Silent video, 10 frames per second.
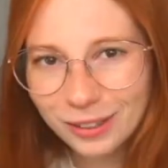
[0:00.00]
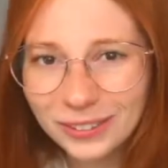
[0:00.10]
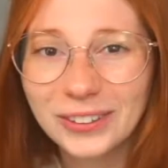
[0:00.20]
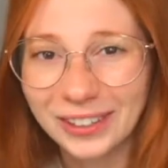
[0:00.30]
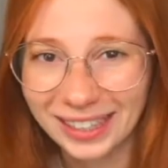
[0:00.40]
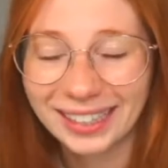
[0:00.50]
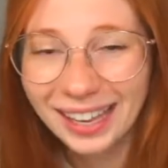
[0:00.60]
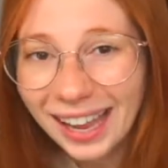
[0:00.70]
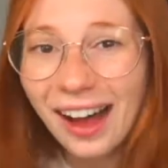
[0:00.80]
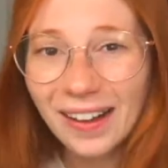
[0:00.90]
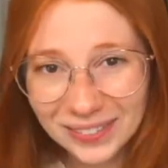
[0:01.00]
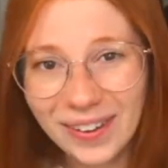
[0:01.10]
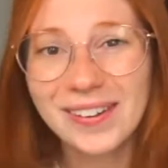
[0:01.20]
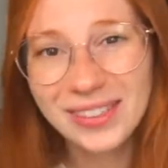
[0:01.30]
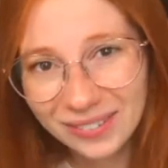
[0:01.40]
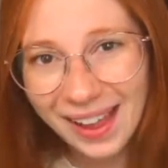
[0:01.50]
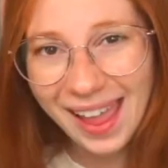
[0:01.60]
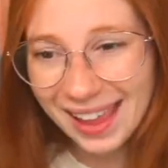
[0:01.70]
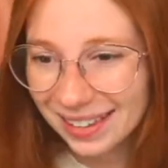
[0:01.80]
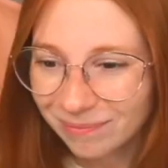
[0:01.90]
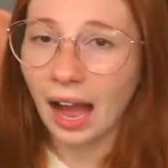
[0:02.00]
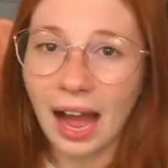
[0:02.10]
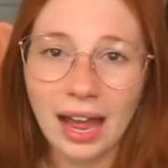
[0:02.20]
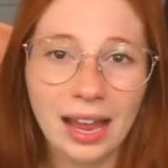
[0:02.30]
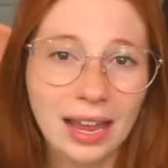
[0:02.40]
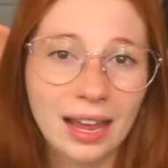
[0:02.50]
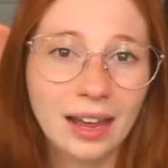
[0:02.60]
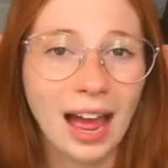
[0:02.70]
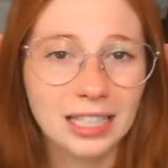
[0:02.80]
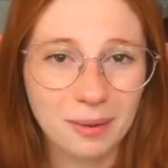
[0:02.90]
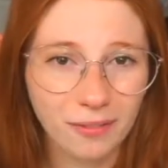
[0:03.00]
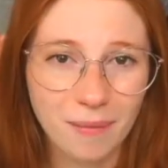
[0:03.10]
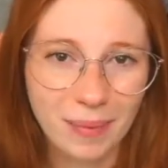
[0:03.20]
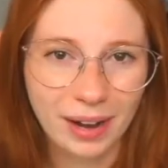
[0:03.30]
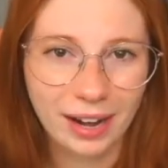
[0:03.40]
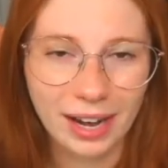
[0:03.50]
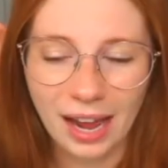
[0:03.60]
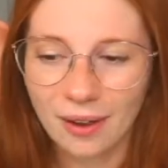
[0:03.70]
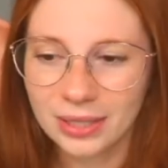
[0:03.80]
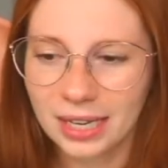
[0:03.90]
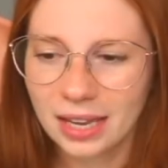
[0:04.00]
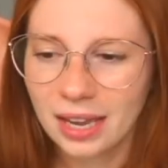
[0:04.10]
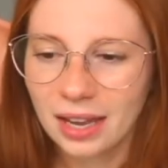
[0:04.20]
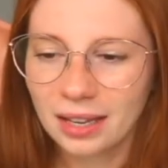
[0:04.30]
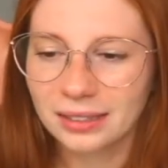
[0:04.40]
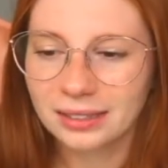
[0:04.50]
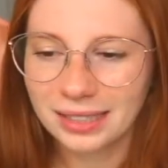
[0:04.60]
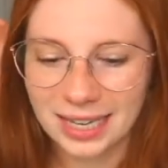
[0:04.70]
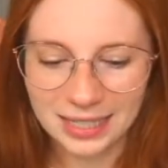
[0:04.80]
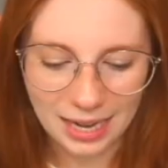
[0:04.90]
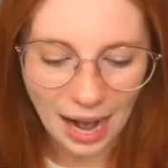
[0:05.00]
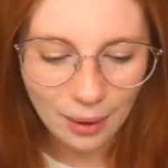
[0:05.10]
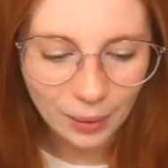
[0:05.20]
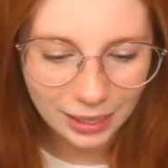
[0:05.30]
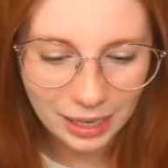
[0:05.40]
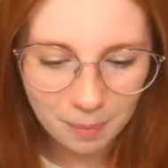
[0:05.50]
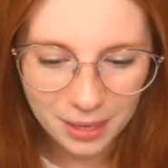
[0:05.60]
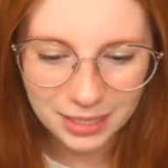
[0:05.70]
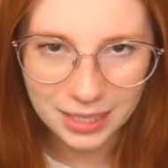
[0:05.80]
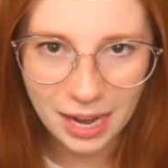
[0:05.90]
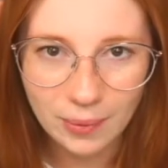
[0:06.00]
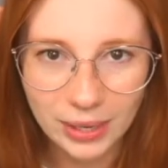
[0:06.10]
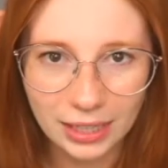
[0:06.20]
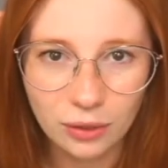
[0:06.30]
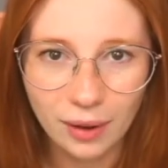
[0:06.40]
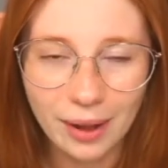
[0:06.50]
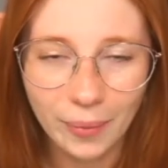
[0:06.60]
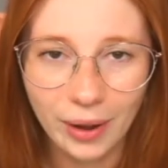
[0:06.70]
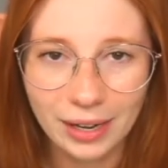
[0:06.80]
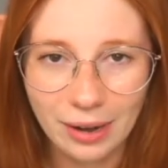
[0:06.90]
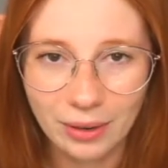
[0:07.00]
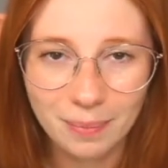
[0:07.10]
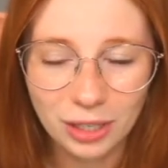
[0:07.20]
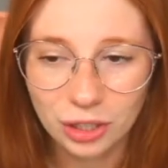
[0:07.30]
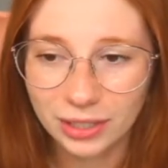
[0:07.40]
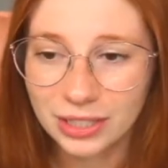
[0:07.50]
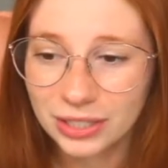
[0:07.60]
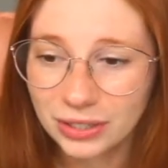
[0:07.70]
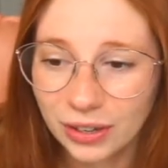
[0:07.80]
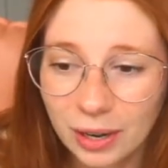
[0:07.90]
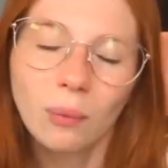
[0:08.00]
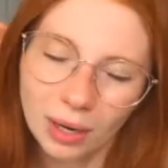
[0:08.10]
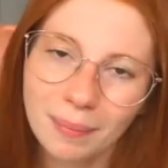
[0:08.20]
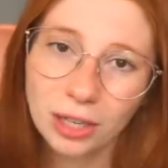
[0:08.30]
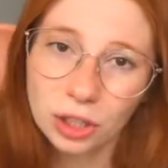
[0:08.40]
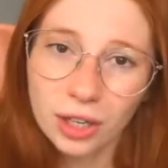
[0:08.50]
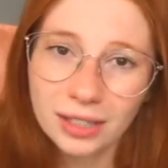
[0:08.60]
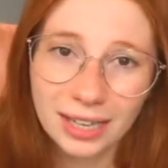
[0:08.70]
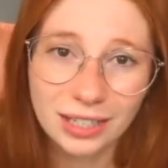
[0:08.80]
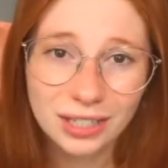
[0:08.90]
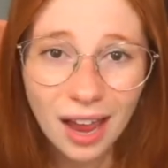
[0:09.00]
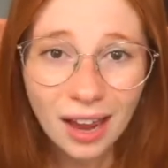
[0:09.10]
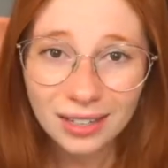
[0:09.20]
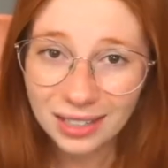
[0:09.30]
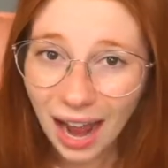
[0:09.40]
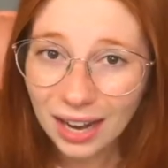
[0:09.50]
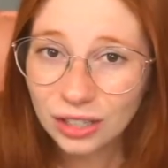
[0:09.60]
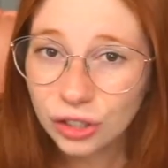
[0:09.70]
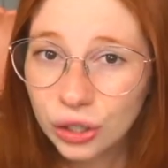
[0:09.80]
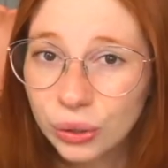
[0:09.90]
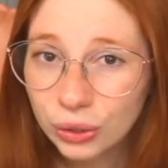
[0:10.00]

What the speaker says: learning along the way. I asked my friend Barry, I was like, listen, I want to get a PC. I want to get the right one. I want to make sure it's good. I want to make sure that it's not too